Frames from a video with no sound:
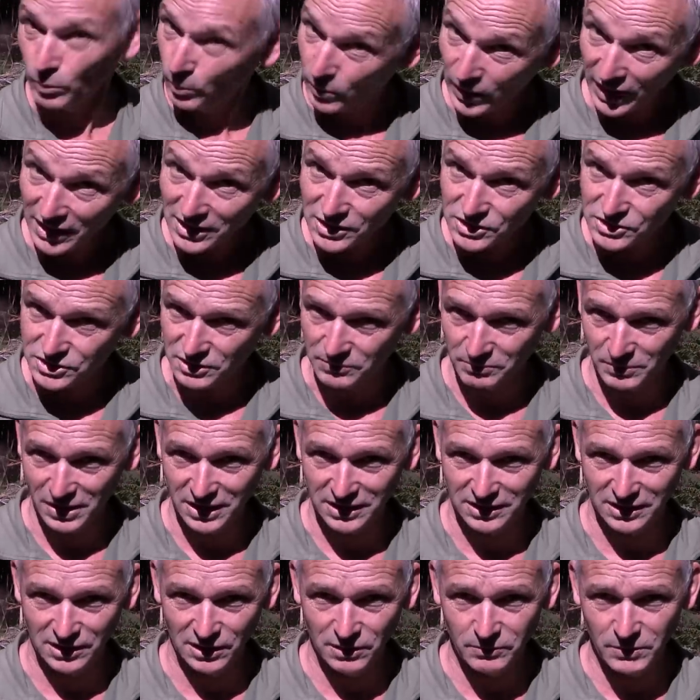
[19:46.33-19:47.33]
Practice at
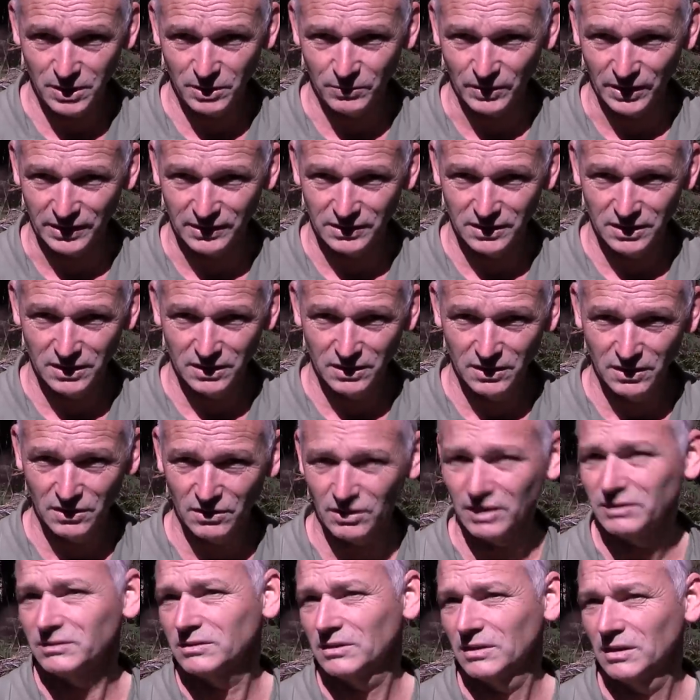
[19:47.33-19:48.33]
making them anyway.
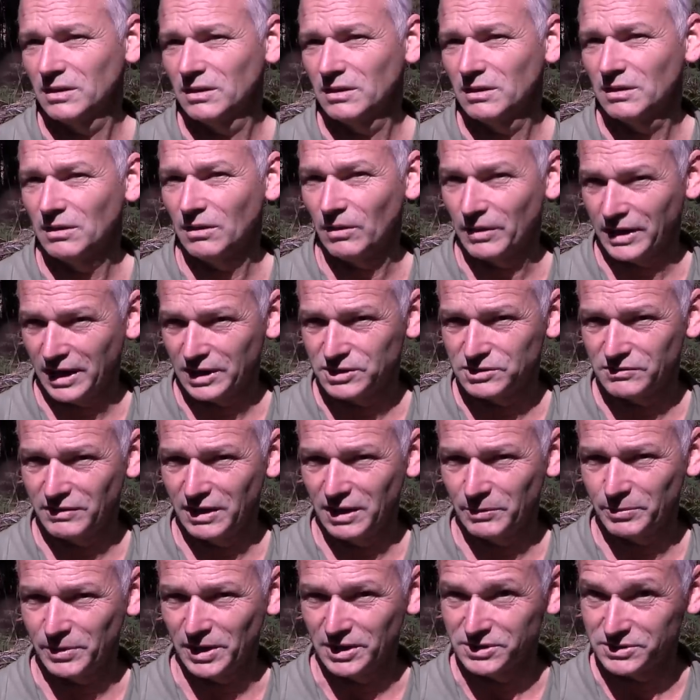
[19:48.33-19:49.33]
Right, I'll catch you
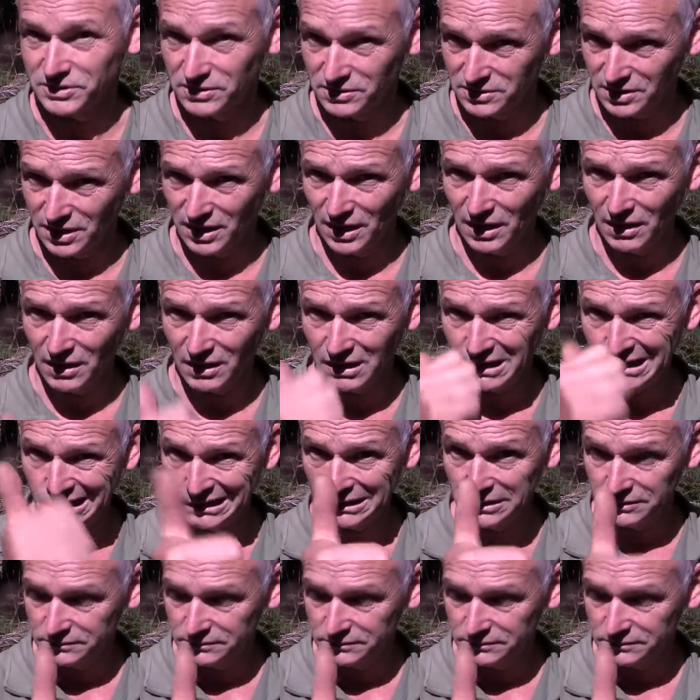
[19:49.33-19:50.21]
around the place. See ya.